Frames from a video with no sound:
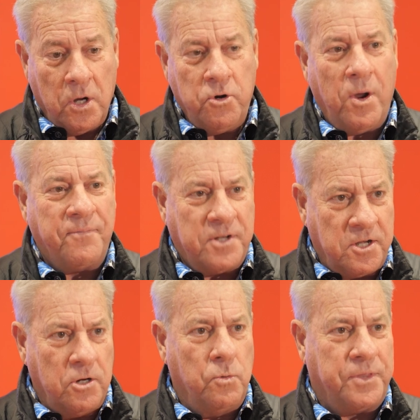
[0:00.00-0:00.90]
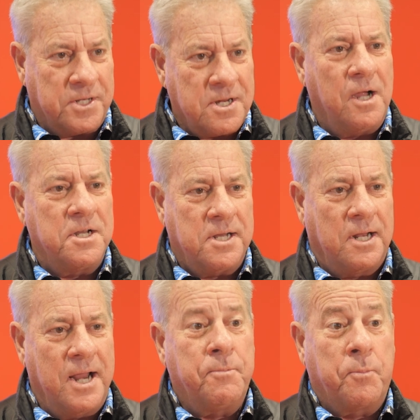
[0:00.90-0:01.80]
You have to deal with this constant
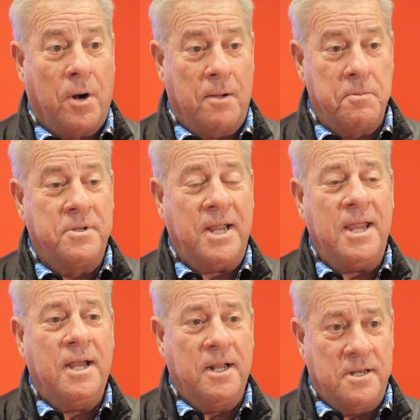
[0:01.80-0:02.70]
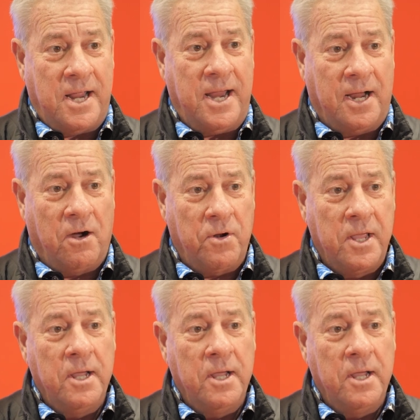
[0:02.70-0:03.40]
labor problem day in and day out.